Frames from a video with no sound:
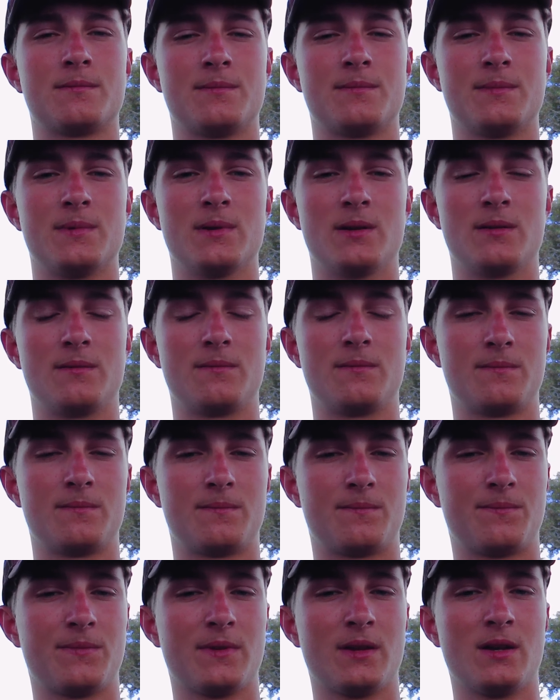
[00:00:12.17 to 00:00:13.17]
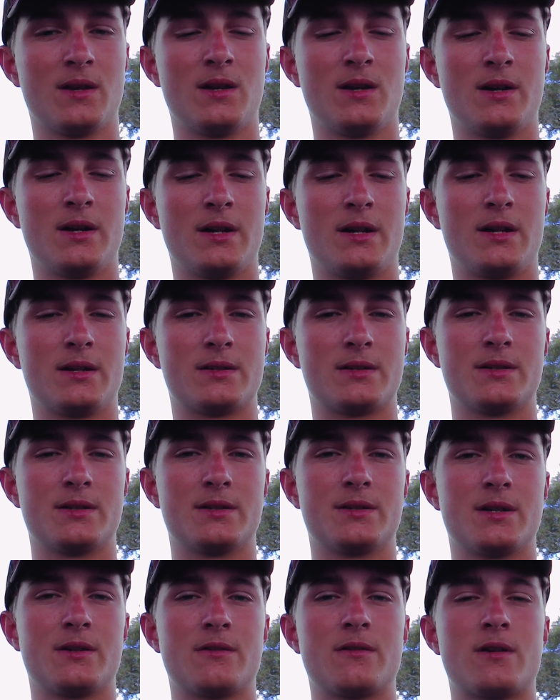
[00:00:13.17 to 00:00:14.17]
But this is
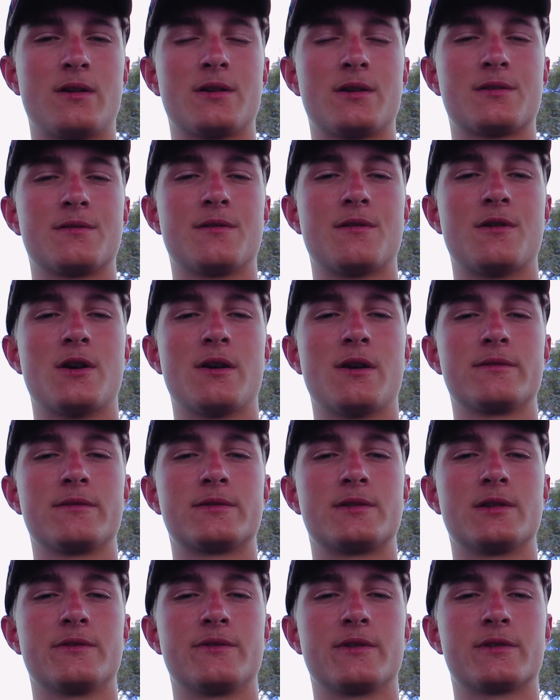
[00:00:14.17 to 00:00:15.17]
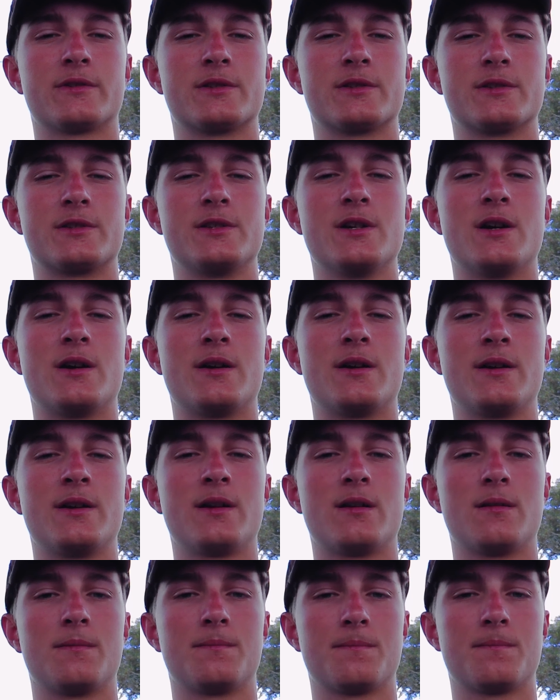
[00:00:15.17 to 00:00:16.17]
International Harvester versus John Deere.